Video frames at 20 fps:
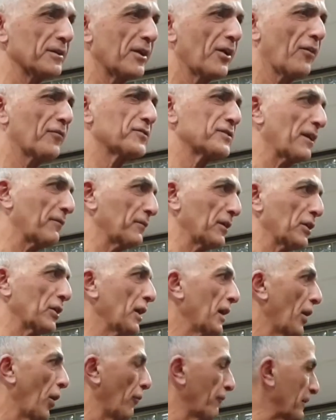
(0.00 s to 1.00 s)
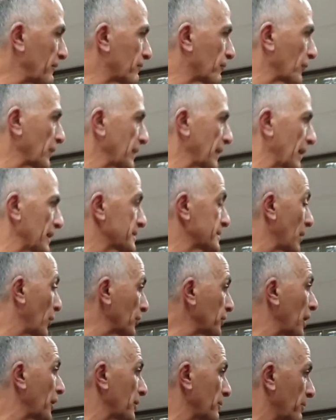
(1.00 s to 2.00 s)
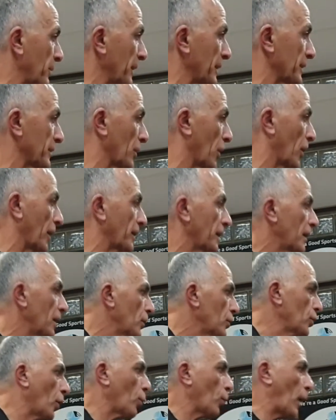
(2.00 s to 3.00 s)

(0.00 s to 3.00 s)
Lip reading: of something of every day. So I go to bed at night, not